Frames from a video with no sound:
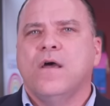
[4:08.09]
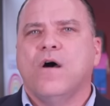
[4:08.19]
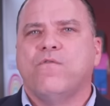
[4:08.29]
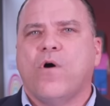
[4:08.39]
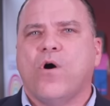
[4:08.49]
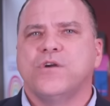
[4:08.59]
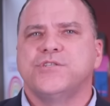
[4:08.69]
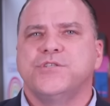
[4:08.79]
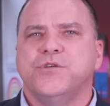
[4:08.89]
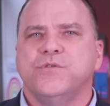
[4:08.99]
of our
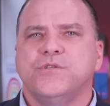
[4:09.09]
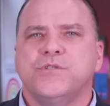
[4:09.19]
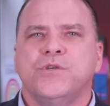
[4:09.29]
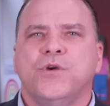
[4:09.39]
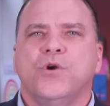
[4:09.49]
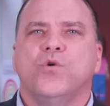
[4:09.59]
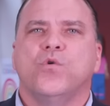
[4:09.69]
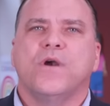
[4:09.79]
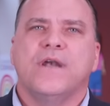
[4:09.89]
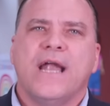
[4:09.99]
students
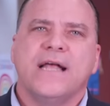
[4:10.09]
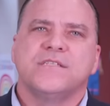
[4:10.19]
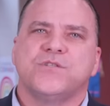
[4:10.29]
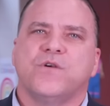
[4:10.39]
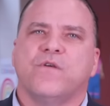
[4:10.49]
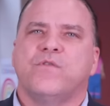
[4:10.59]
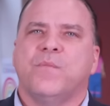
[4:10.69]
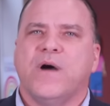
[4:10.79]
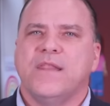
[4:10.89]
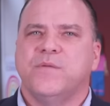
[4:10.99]
who are not served
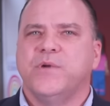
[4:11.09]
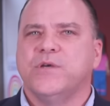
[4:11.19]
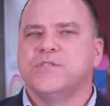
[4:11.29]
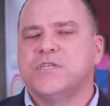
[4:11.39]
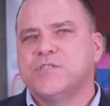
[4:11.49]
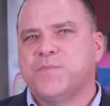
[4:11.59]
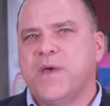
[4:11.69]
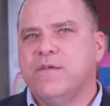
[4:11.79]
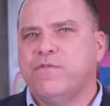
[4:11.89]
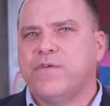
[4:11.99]
by the bill's
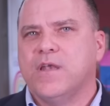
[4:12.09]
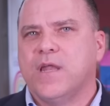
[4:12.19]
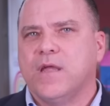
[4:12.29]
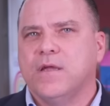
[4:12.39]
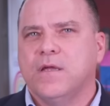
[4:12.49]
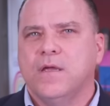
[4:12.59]
SPED funding,